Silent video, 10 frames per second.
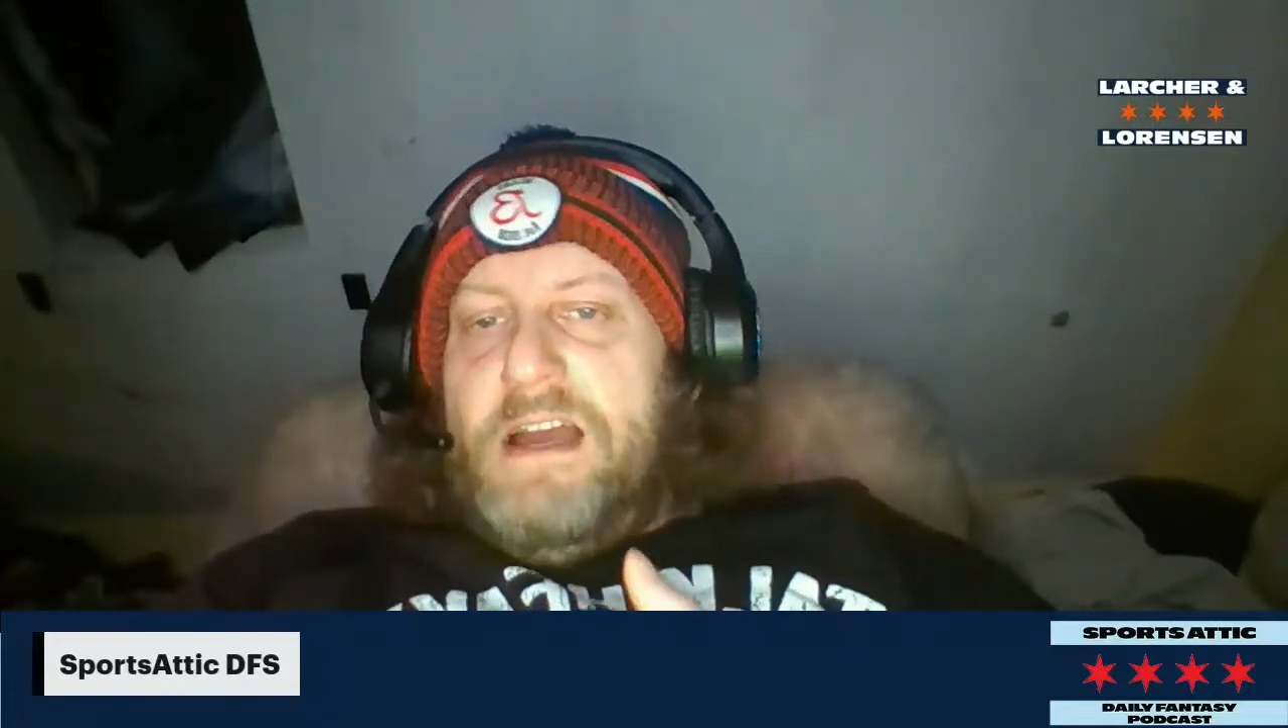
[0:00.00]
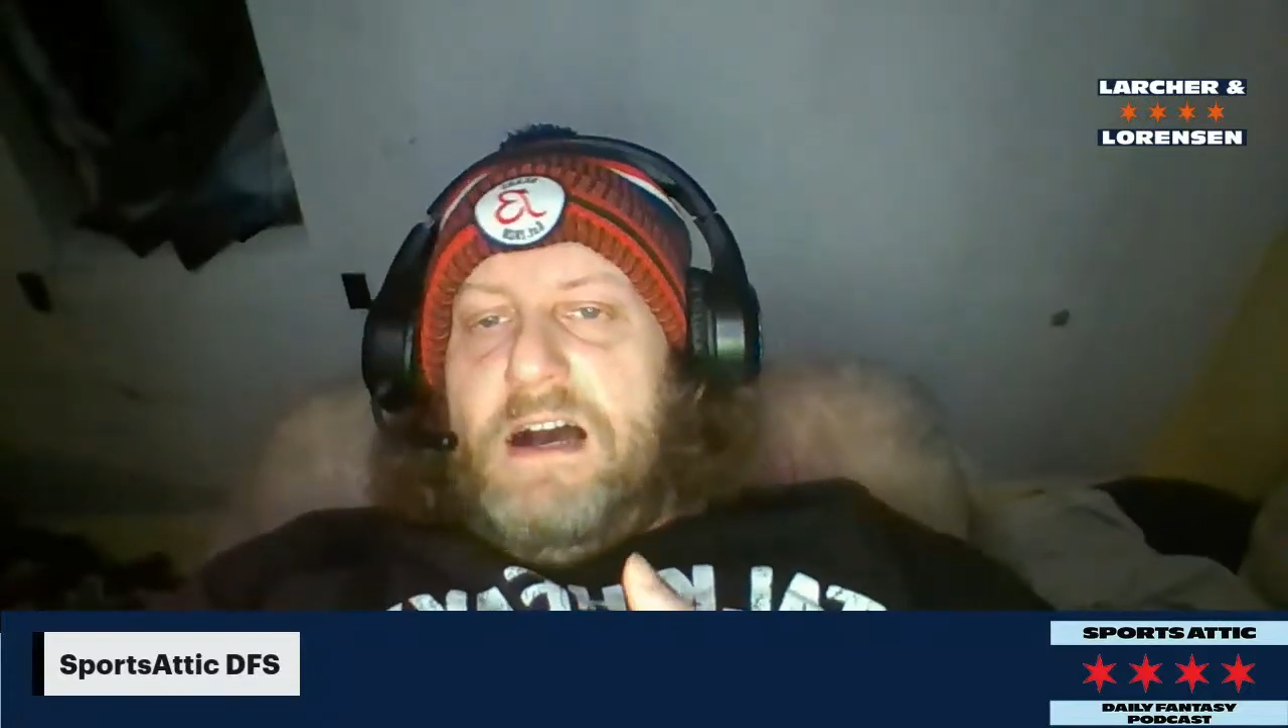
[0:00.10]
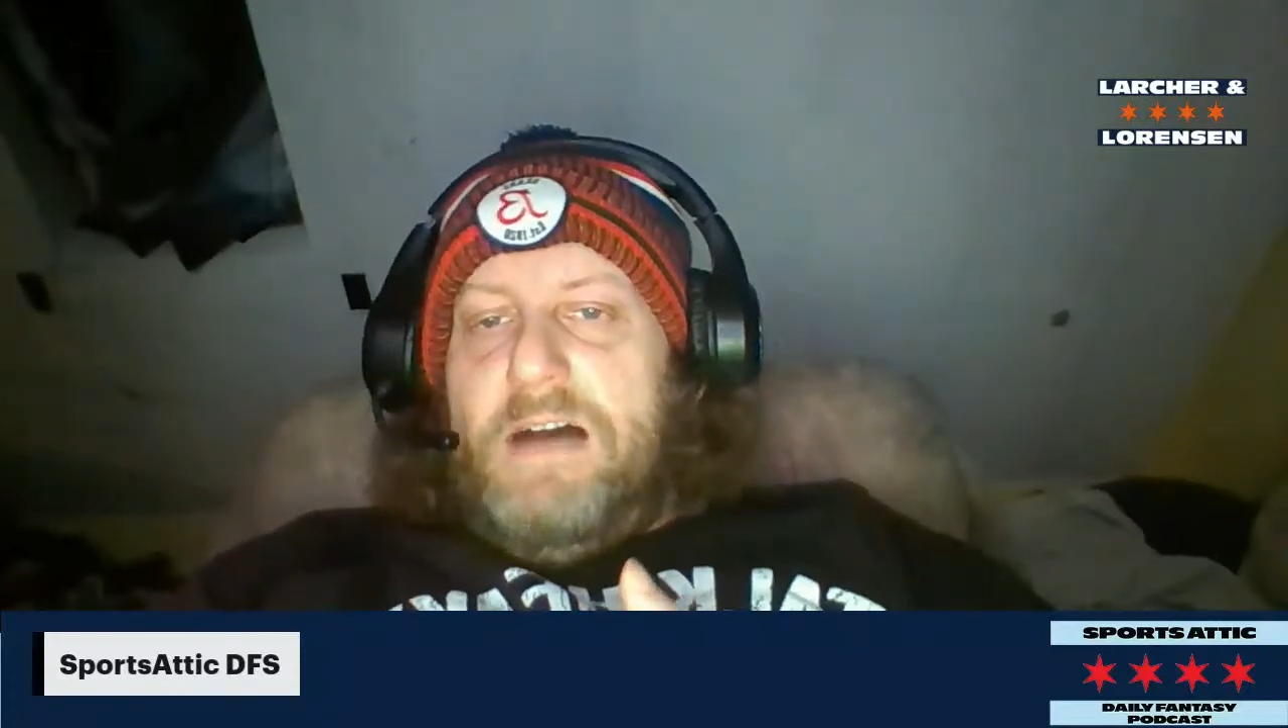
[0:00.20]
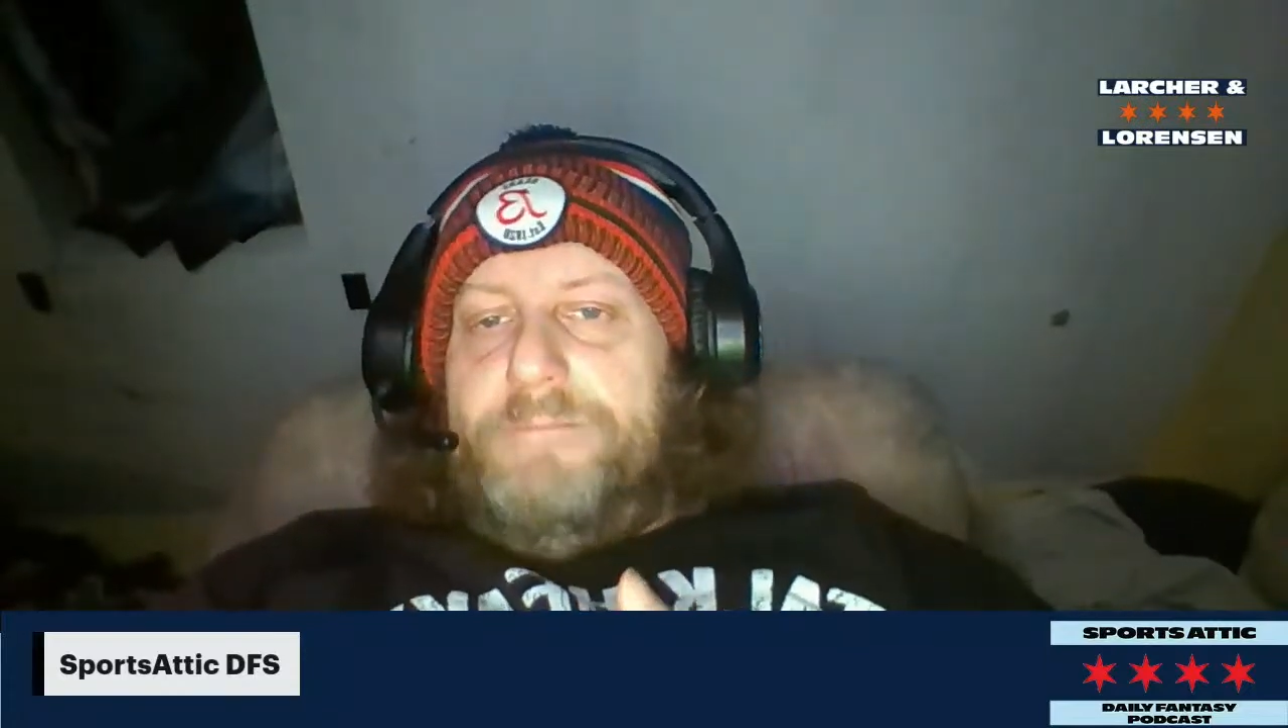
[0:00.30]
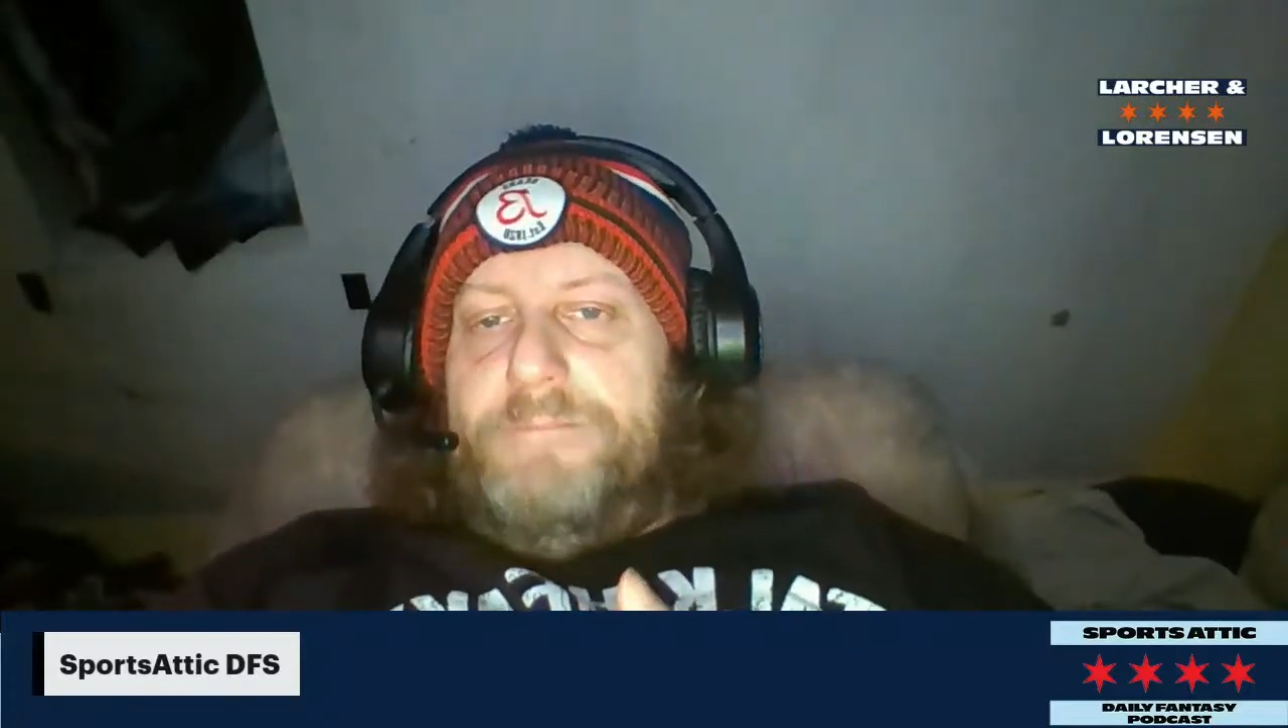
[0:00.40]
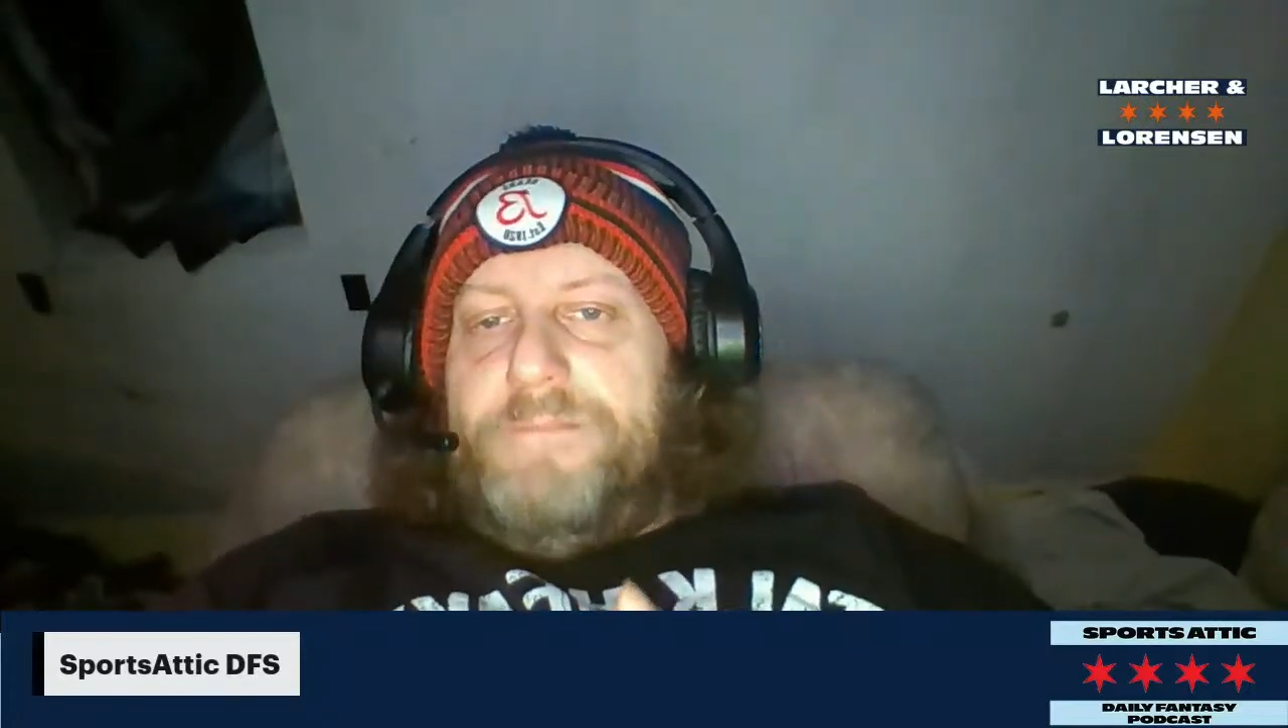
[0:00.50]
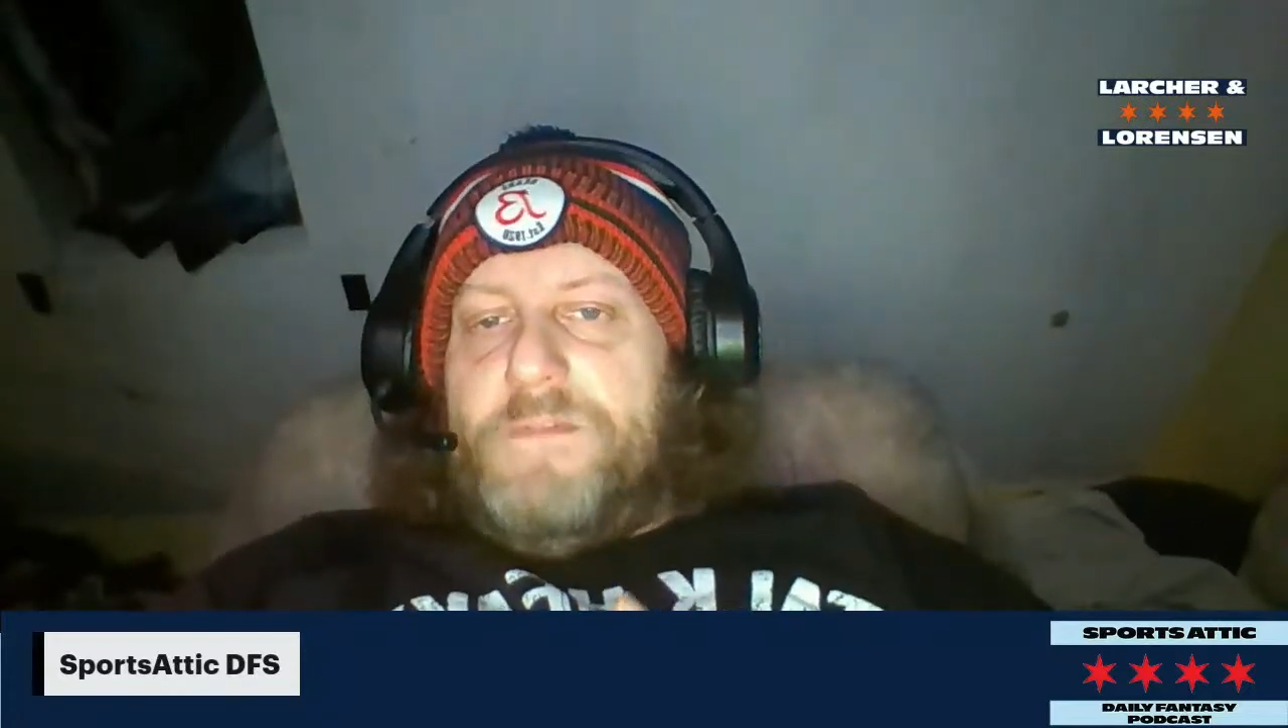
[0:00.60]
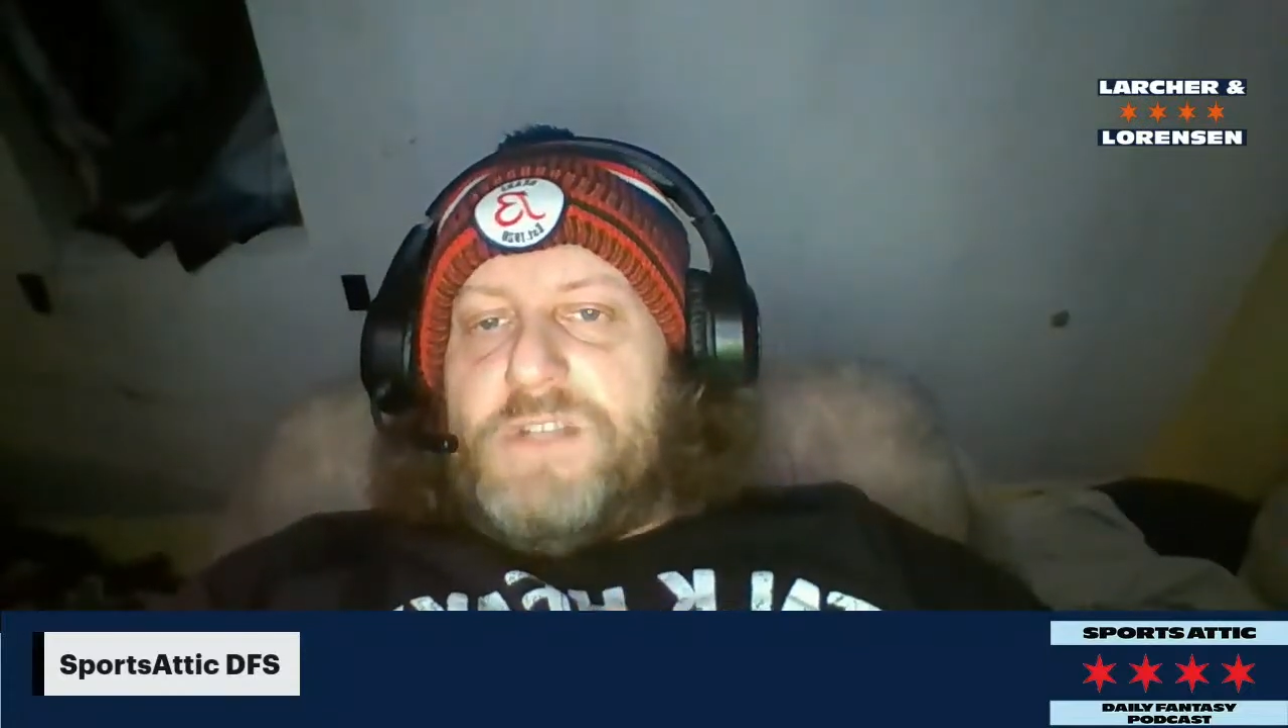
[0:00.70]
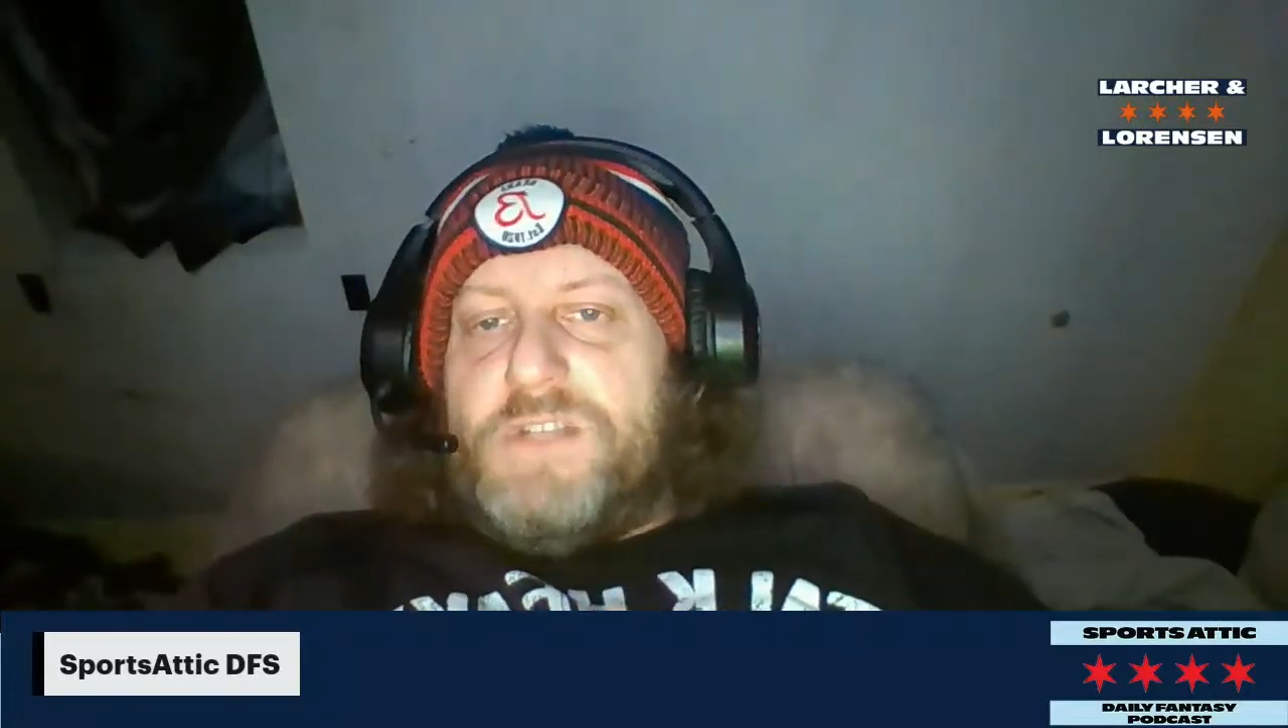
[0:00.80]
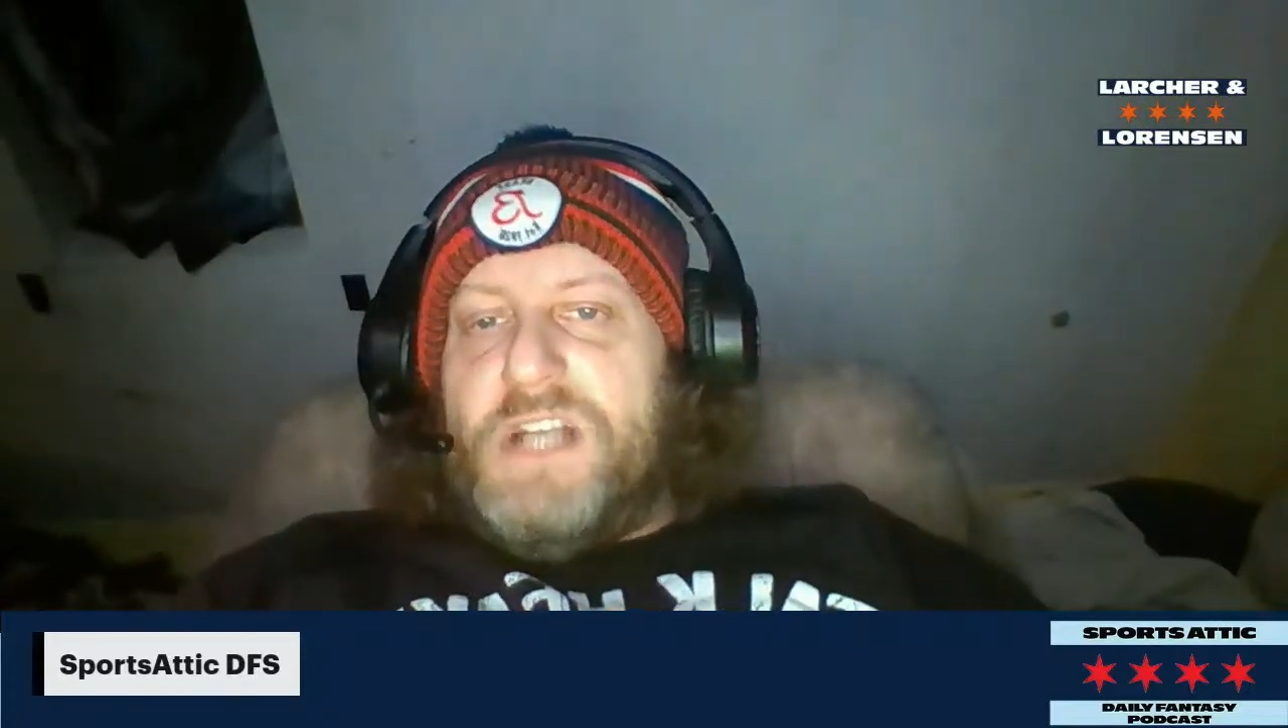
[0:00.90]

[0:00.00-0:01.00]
for